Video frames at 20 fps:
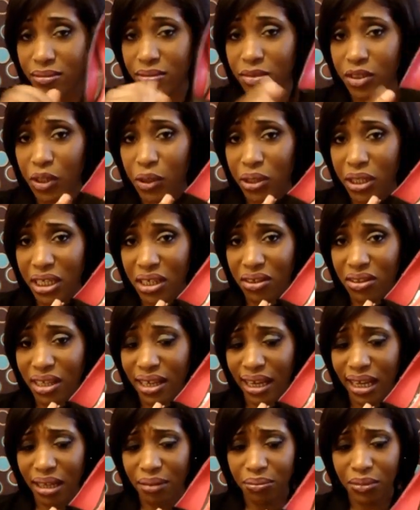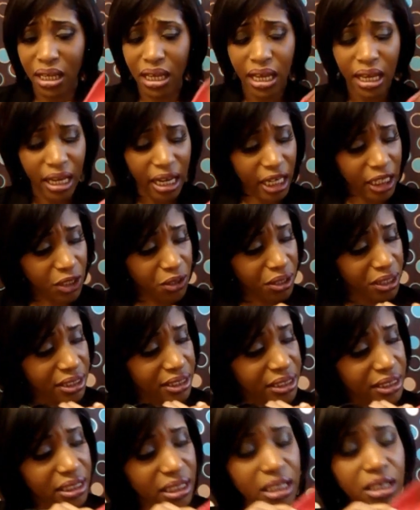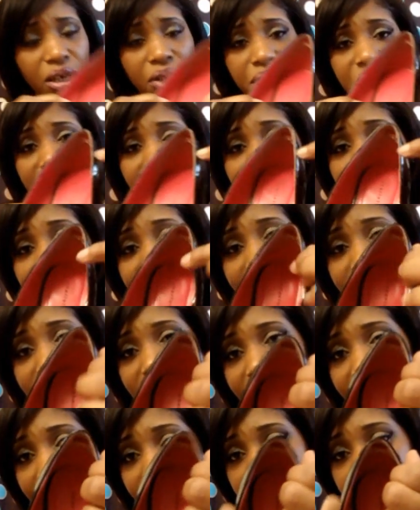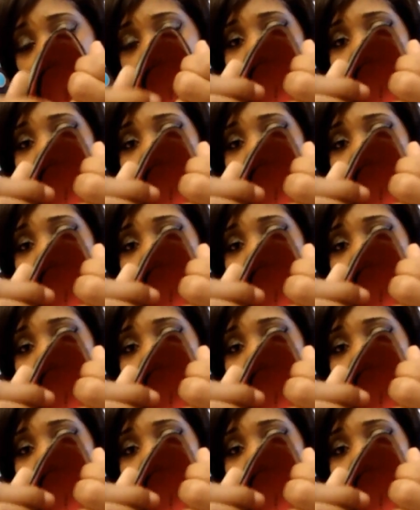You hear that? And you can see on the inside and the